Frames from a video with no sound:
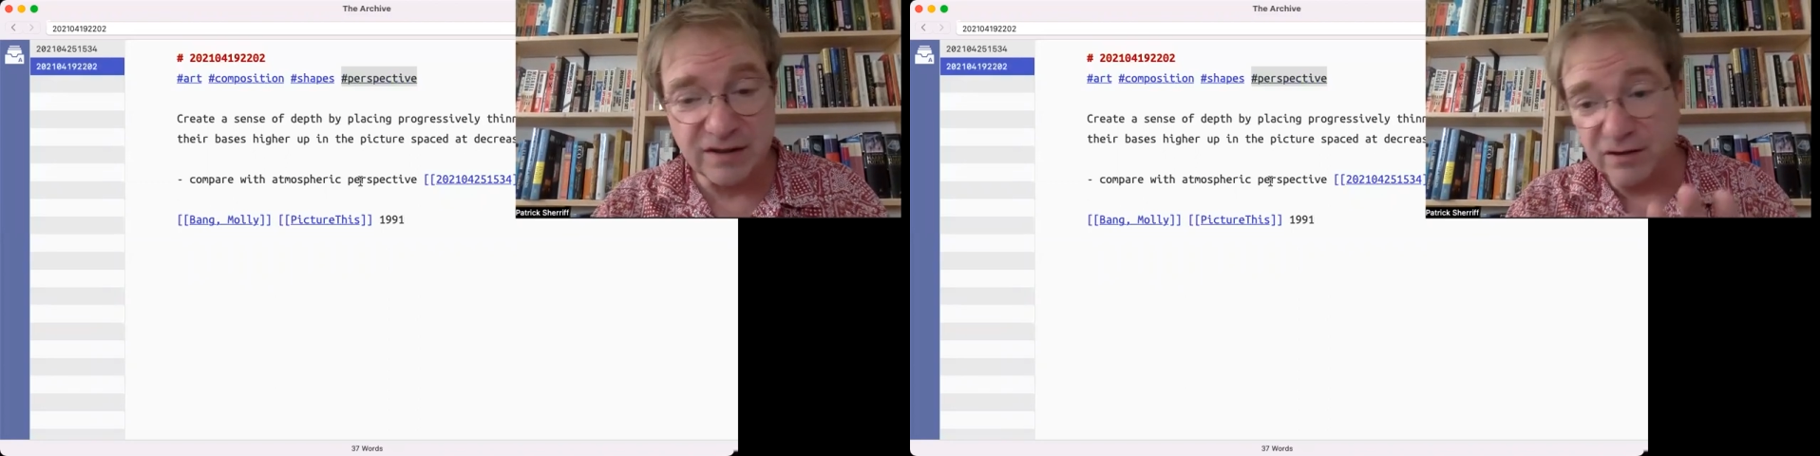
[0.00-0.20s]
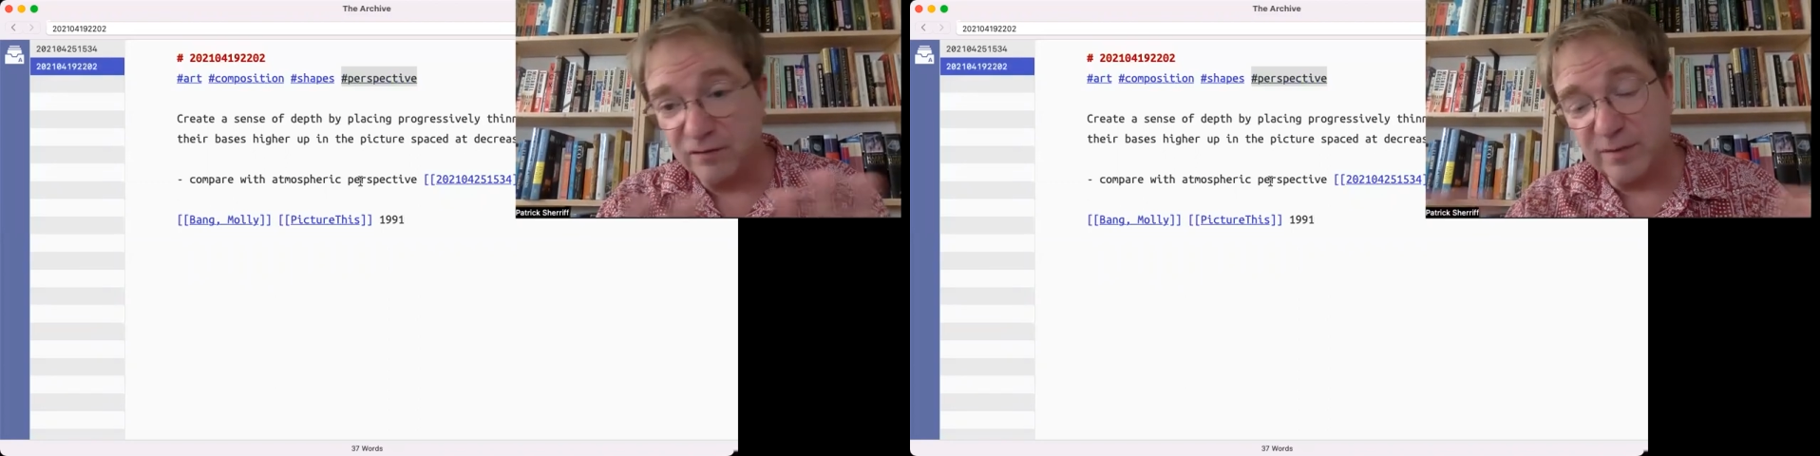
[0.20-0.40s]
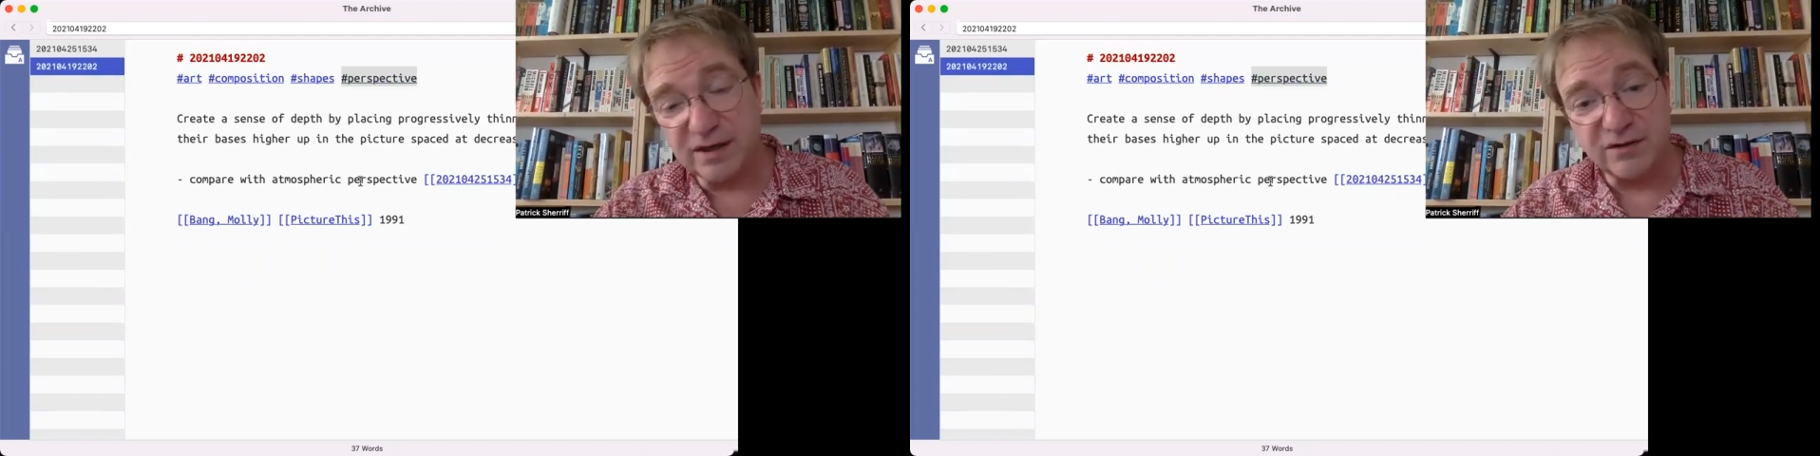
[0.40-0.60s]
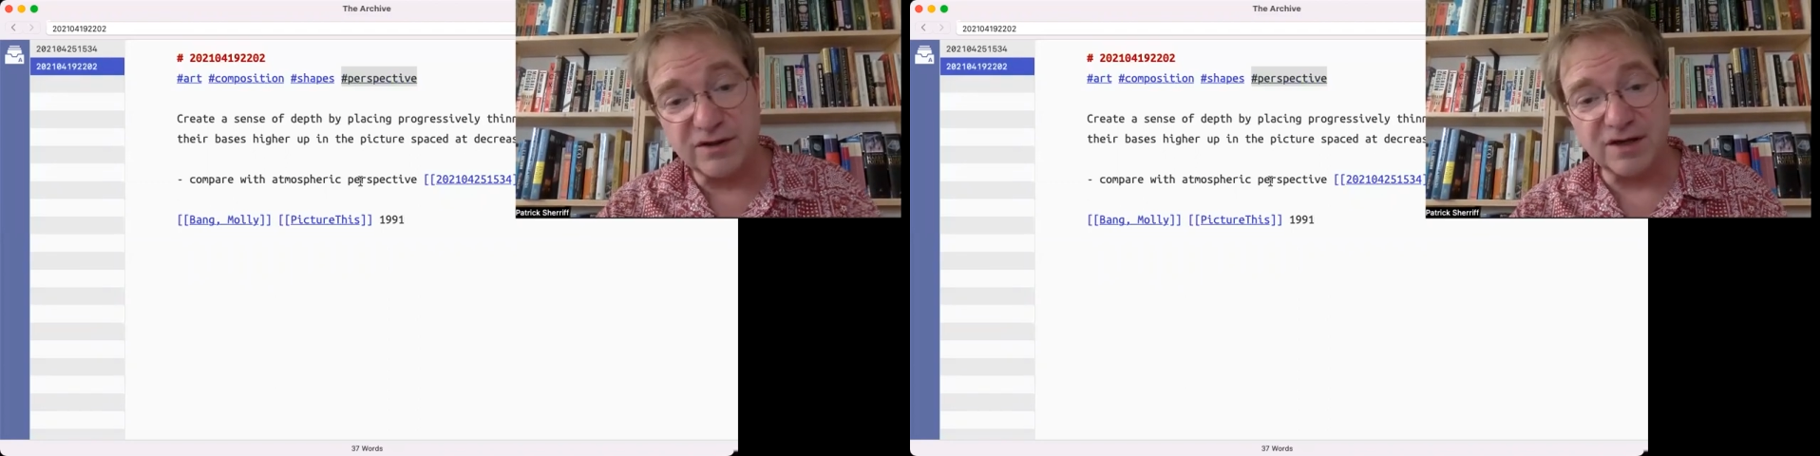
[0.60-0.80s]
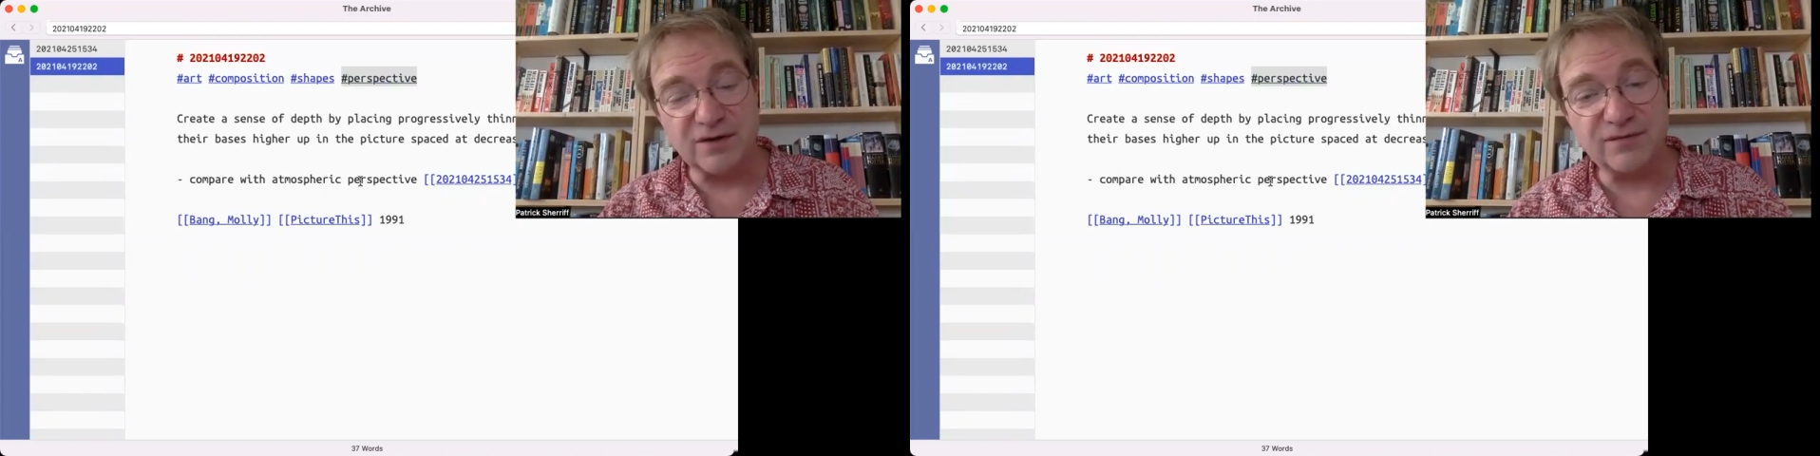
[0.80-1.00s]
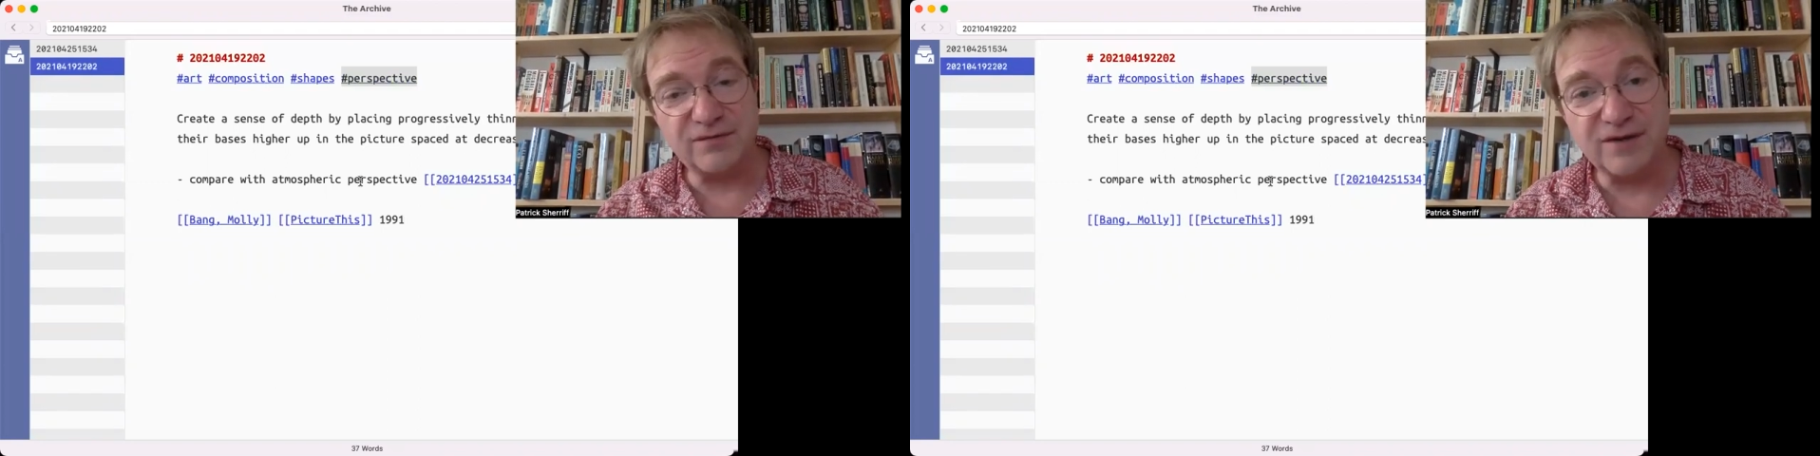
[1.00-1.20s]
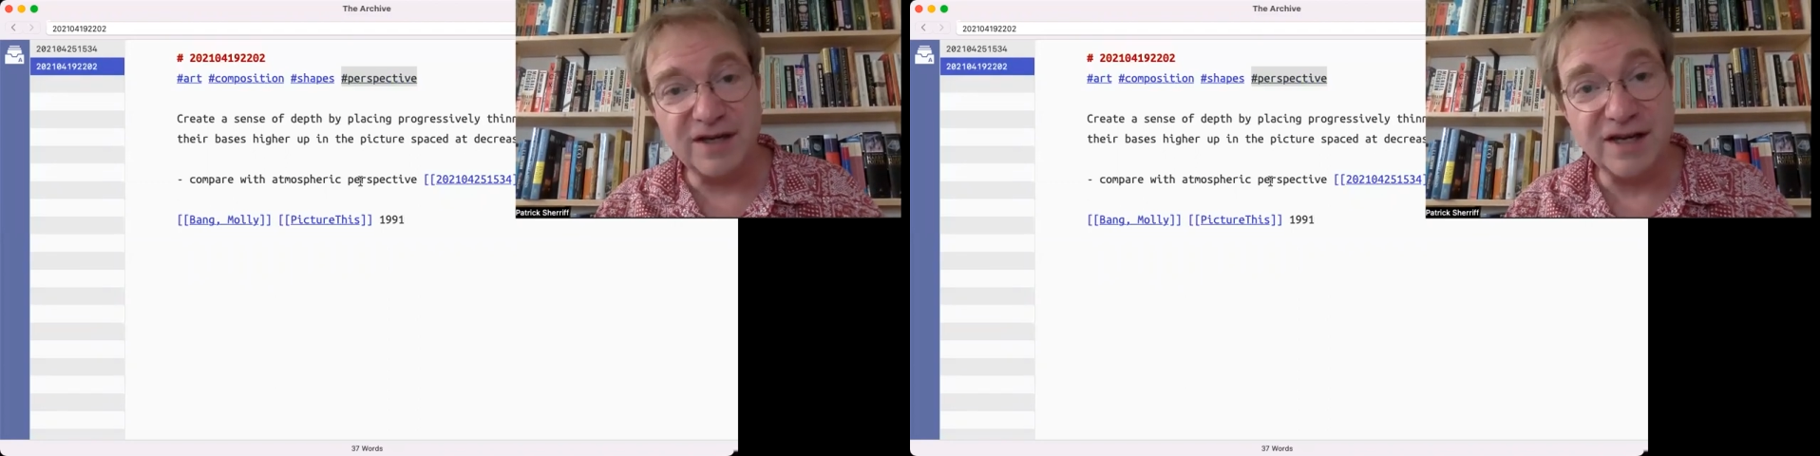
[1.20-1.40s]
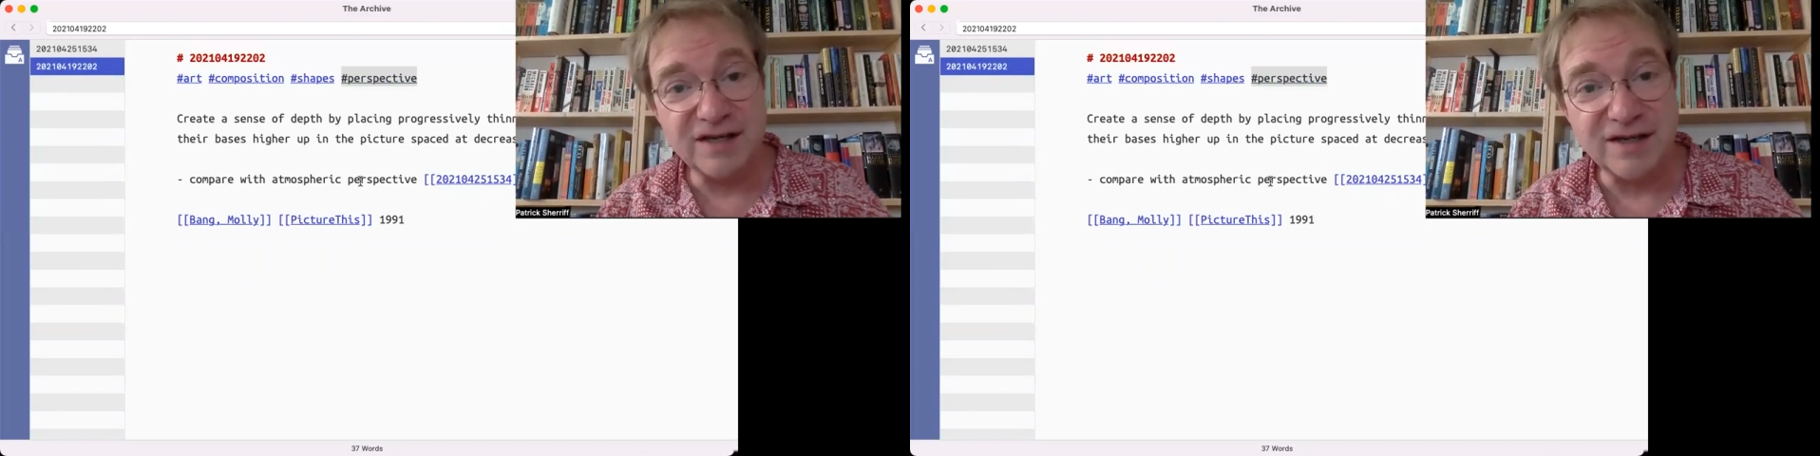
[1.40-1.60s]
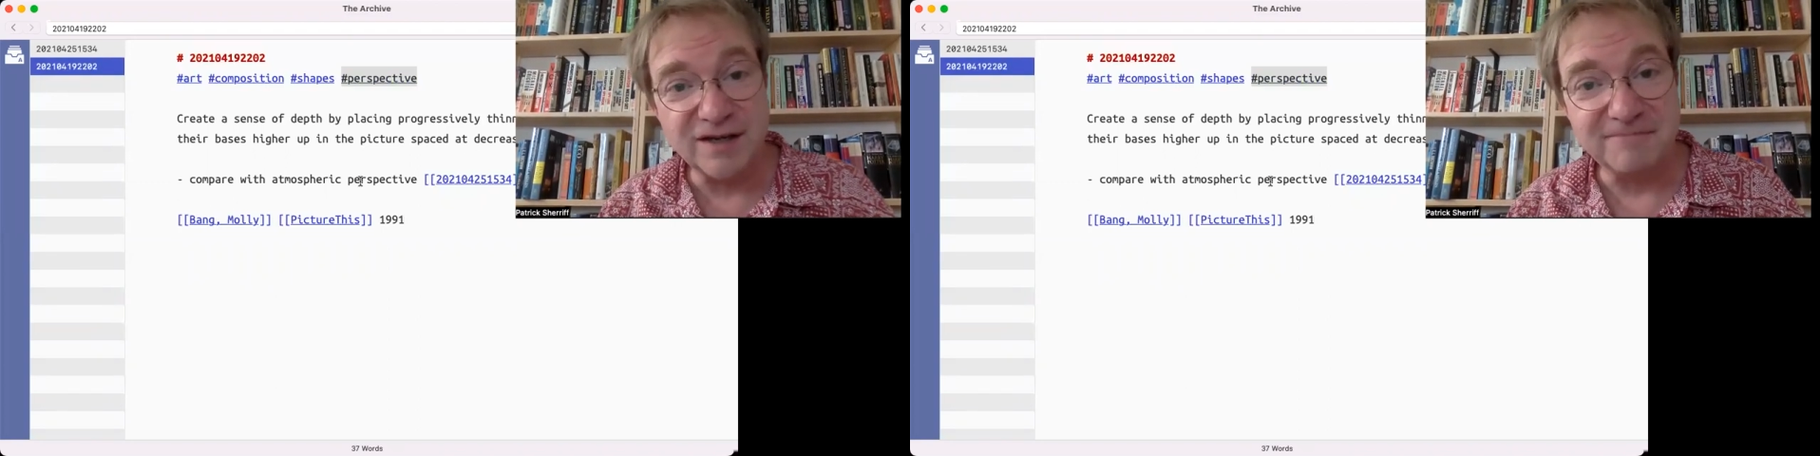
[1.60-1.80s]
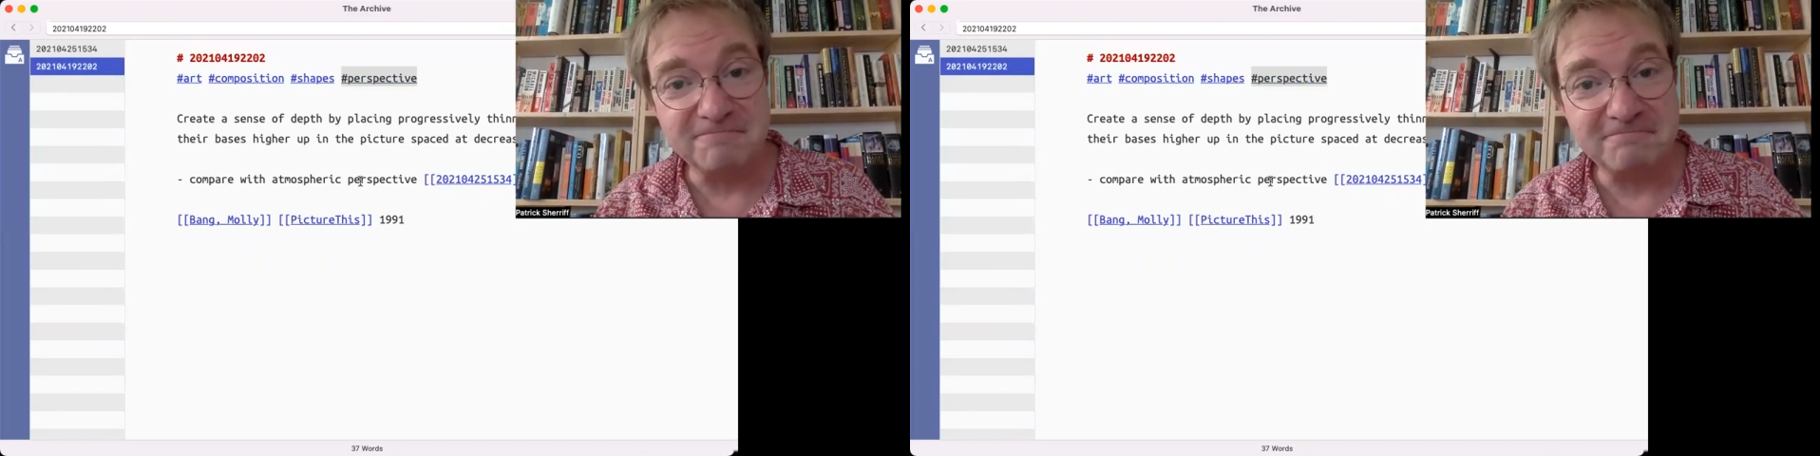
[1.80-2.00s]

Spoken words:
and you've made yourself an essay.